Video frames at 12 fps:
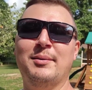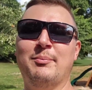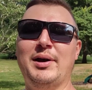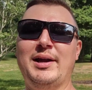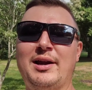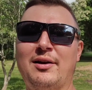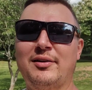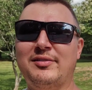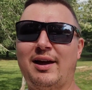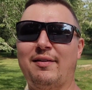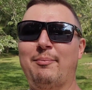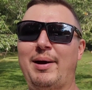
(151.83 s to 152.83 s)
But here is
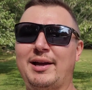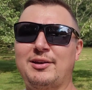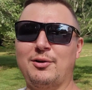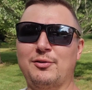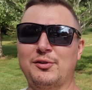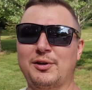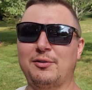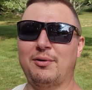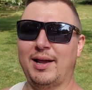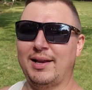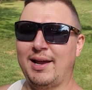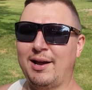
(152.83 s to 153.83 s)
how the backyard's looking
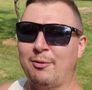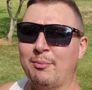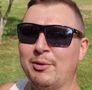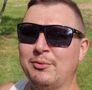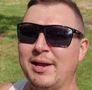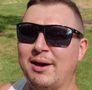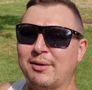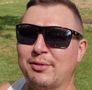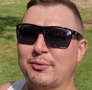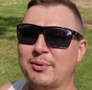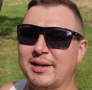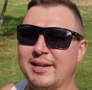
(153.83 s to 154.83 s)
right now, mowed down at
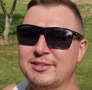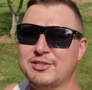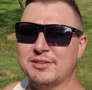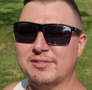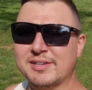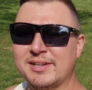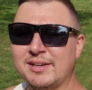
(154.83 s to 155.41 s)
three inches.